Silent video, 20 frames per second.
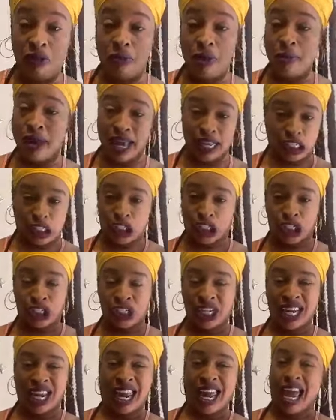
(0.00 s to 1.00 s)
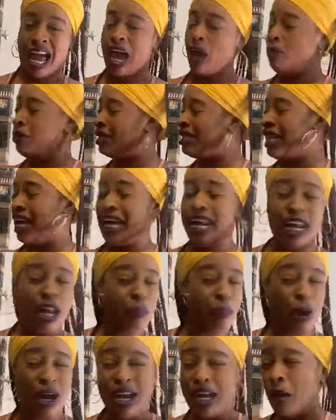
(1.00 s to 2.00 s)
me from a bitch. I will tell
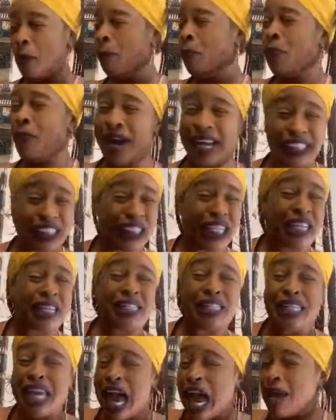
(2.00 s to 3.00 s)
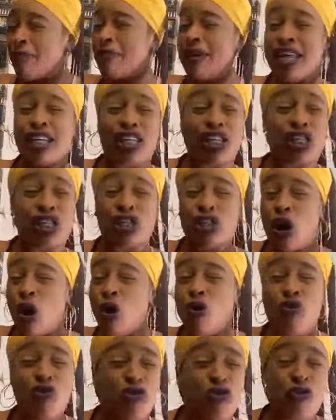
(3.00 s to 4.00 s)
anybody the pressure inside me is
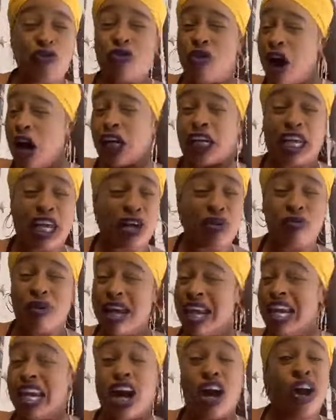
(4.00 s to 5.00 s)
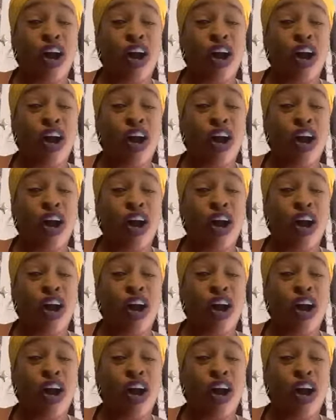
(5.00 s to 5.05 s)
so fucking real.